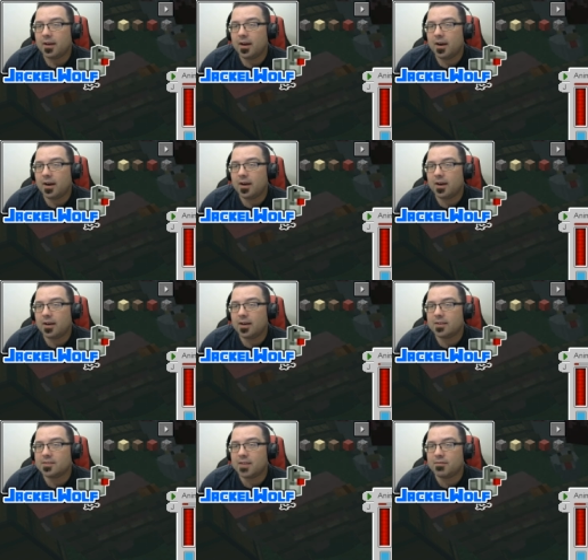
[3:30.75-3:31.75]

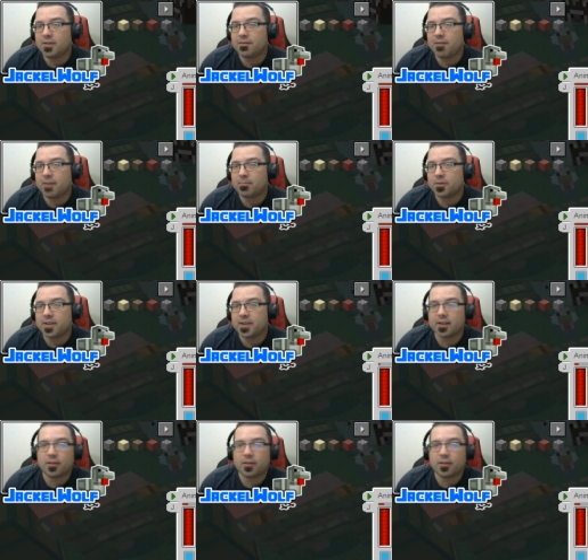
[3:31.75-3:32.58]
uh, 75 per tick.